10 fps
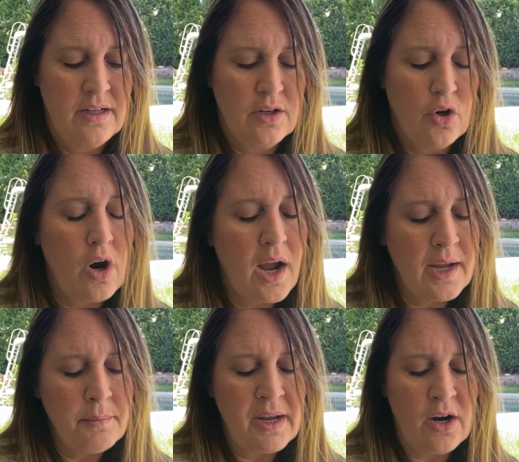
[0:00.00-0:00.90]

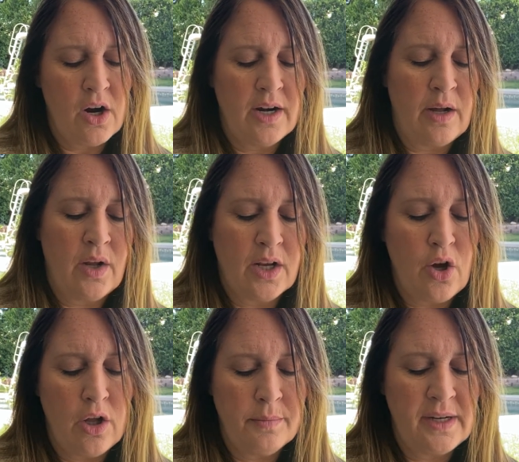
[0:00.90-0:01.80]
Crying my heart out, I
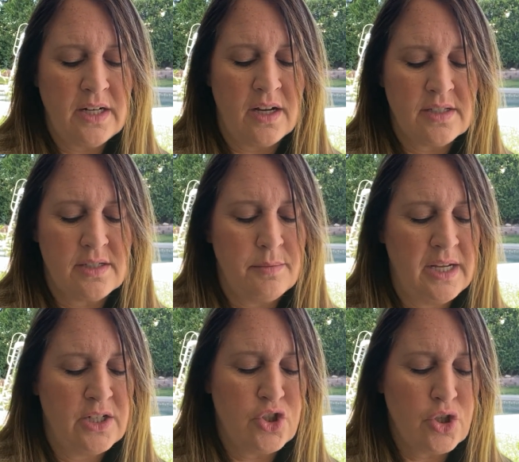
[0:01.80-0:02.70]
called my dogs to
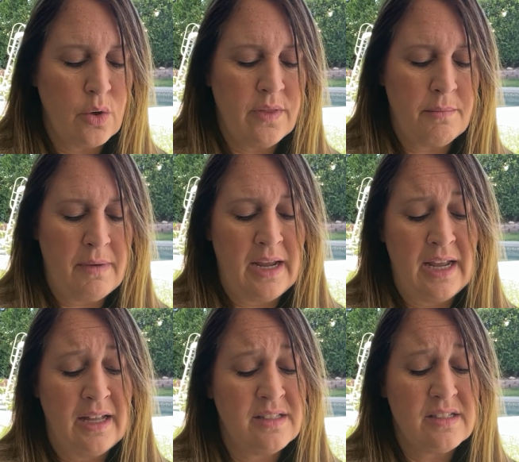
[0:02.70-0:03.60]
me and showed them my
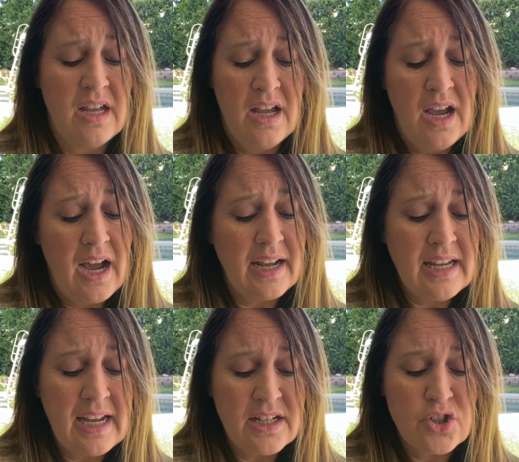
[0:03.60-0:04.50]
hands. I
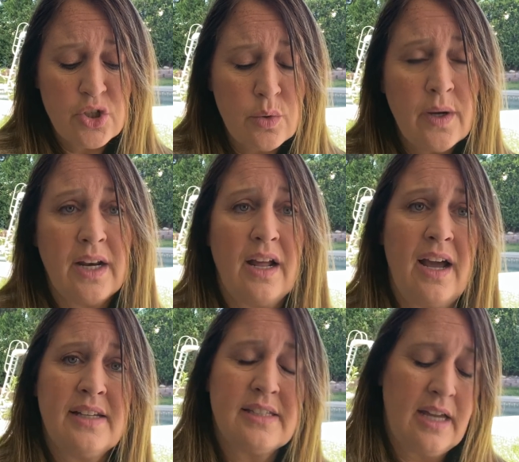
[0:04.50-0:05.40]
can't do it,
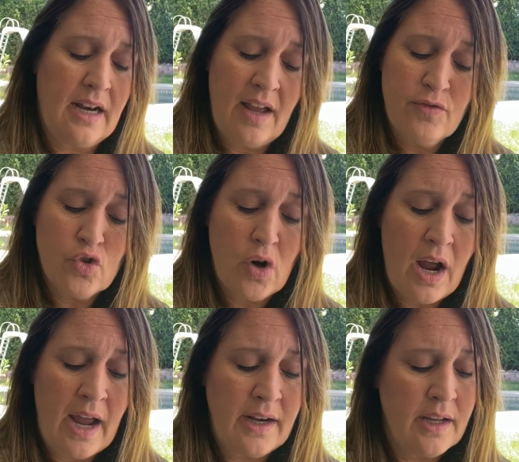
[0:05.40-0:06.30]
I said. I've
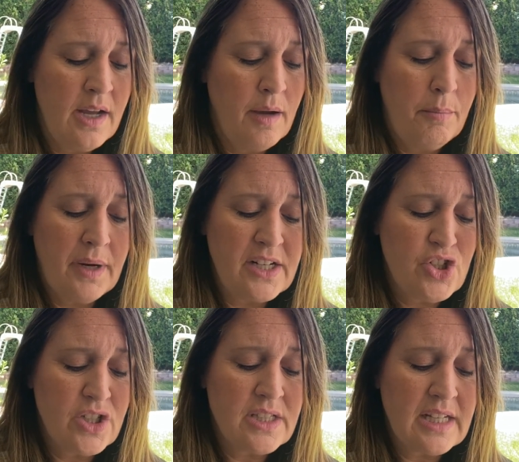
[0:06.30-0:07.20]
tried, but I
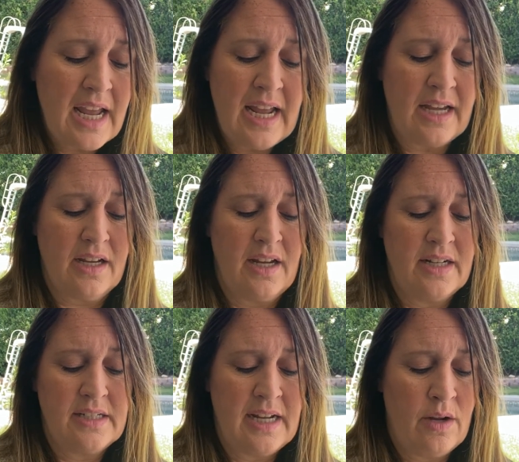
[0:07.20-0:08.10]
just can't cut
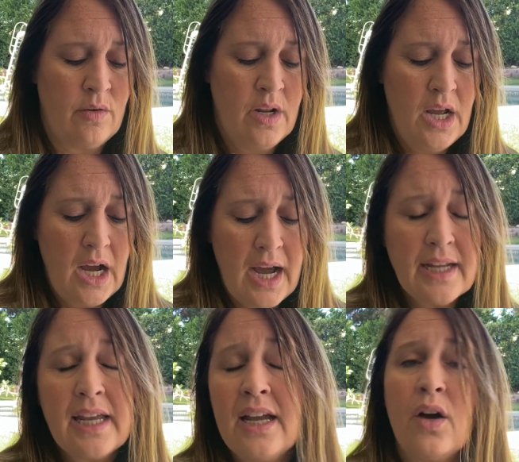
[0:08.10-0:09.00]
it down. I
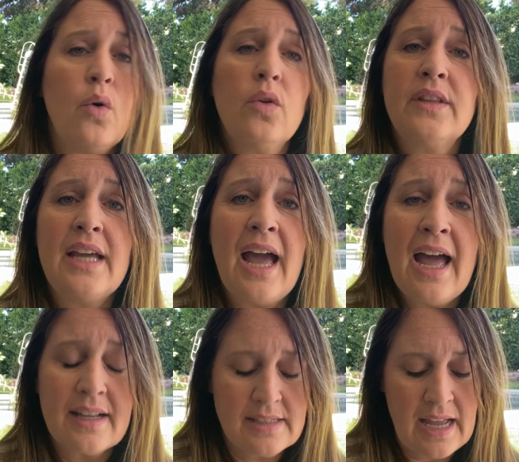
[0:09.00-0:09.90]
can't hold the
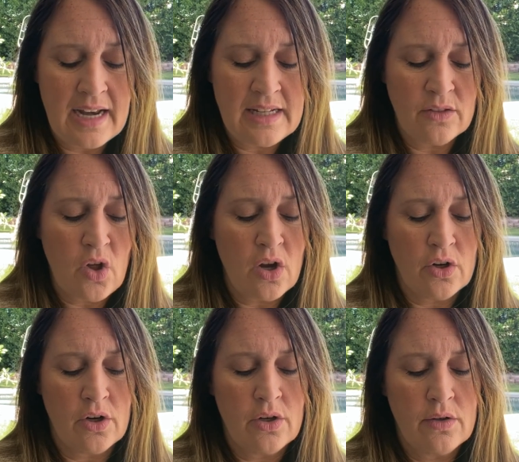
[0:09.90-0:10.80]
axe any
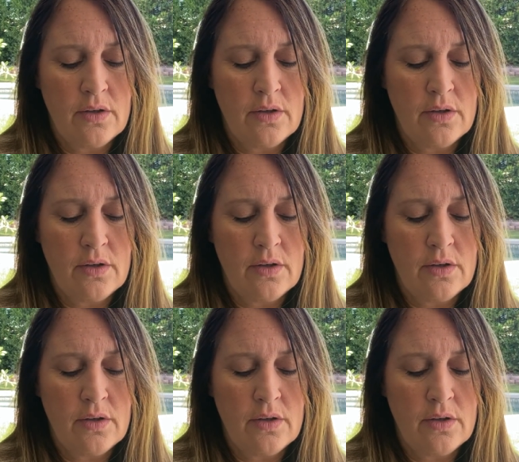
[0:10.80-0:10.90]
longer.